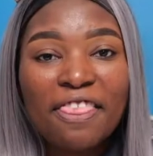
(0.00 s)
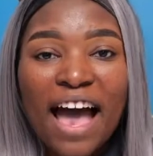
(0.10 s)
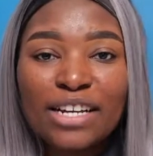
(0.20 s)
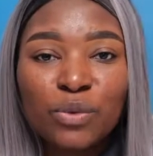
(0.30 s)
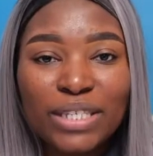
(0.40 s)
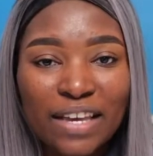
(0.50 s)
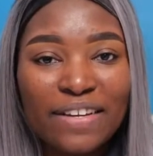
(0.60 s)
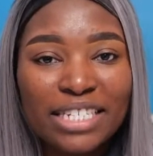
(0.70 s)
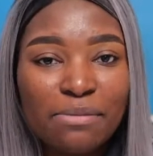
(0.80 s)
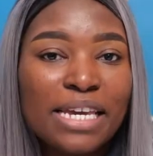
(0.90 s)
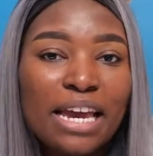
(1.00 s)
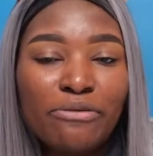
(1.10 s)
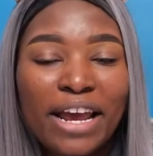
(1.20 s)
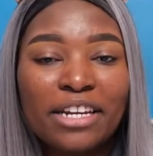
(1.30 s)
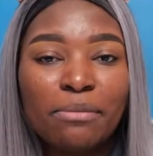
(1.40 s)
That was given to me
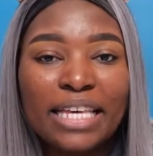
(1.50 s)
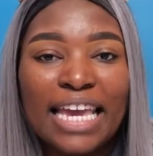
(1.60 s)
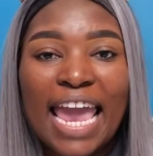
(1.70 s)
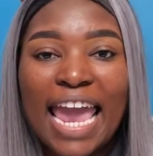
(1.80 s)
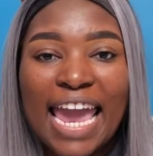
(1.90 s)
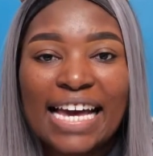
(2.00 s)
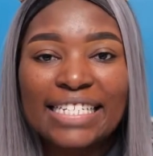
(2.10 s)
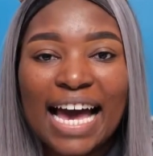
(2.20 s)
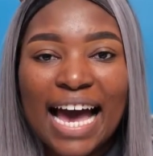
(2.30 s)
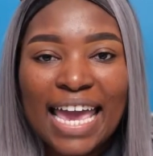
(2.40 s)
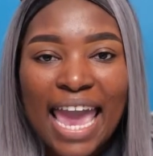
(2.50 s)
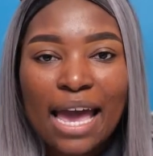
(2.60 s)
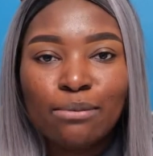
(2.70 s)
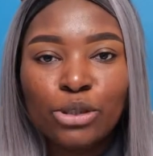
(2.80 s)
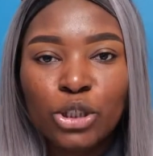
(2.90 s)
randomly, and I
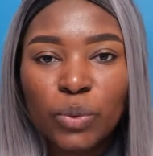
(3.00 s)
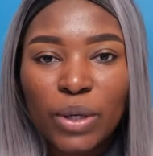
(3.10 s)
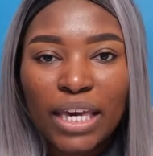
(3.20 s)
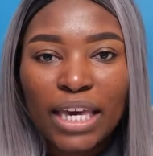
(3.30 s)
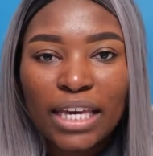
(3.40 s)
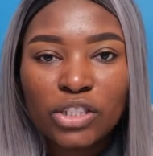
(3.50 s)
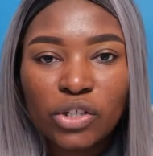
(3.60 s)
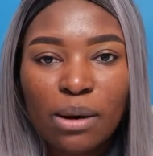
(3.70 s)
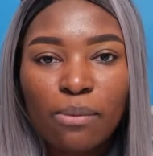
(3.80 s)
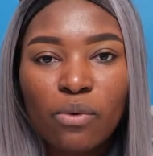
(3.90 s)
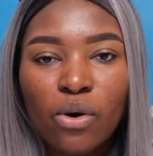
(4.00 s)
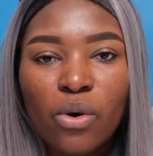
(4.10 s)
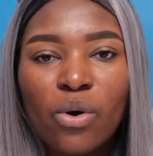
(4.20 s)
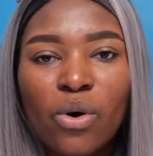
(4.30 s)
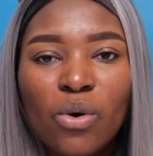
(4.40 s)
am doing, drum
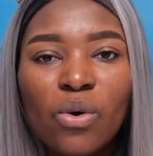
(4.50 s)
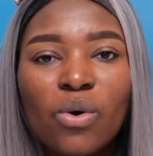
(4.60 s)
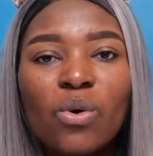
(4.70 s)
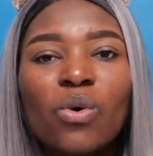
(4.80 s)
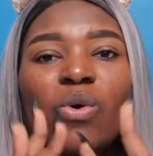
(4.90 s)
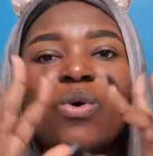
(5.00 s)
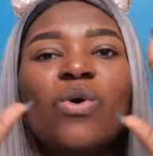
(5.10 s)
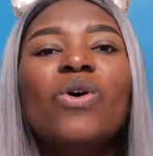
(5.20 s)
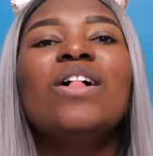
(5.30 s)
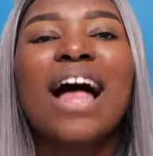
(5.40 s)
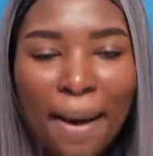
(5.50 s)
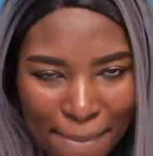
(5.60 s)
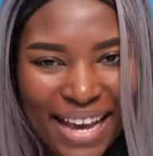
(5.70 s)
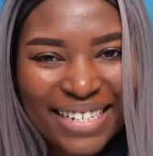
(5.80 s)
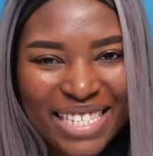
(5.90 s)
roll,
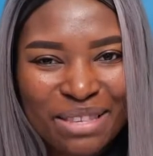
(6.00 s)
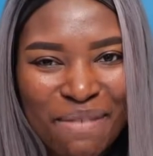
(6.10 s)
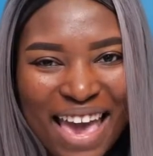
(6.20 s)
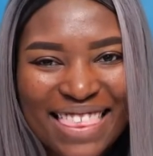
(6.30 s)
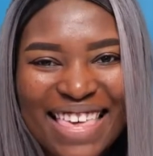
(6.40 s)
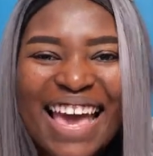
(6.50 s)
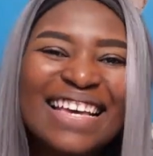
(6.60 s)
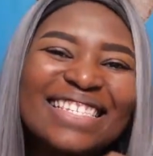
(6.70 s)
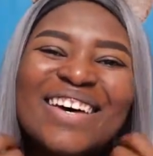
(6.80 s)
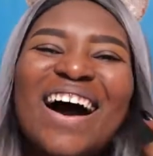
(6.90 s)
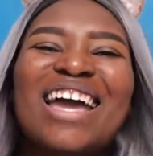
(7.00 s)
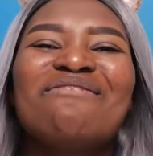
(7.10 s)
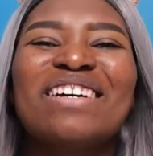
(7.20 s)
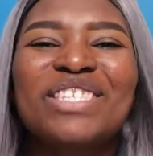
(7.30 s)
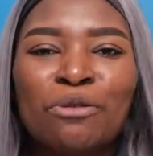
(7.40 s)
Amanda Smith. So I
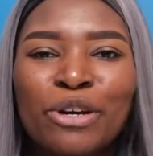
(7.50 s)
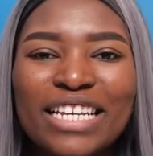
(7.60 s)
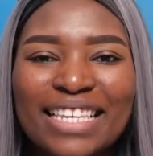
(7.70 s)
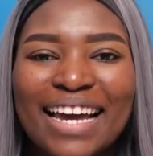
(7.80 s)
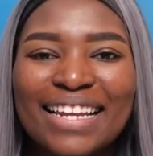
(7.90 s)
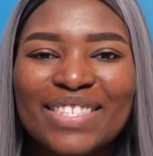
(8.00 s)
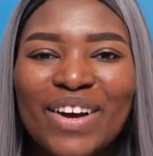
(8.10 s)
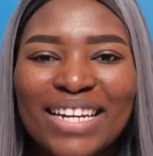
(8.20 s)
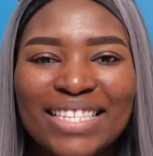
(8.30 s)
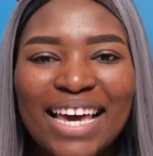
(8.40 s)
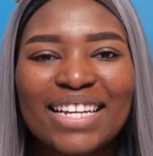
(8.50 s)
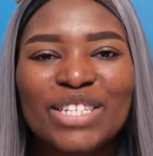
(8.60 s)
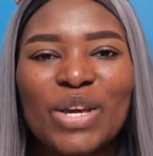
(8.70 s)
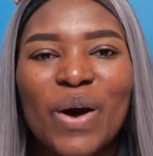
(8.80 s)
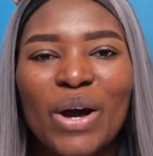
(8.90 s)
am super excited. So I decided
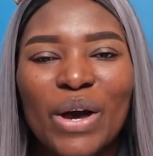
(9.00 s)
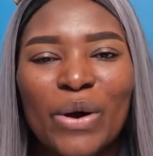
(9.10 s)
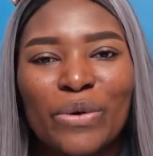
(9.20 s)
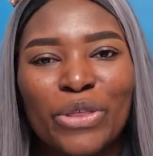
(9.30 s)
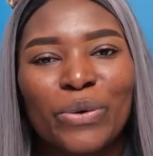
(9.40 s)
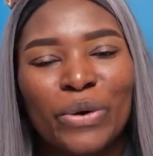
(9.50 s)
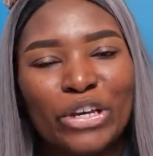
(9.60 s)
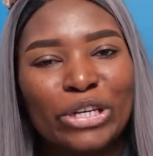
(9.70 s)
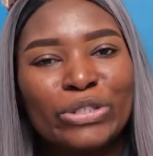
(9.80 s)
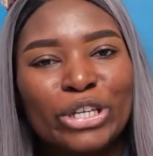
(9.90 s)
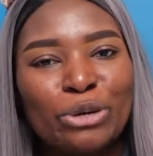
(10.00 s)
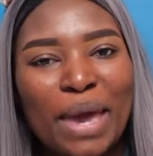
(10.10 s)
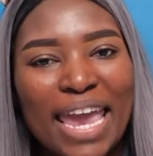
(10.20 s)
to go through her YouTube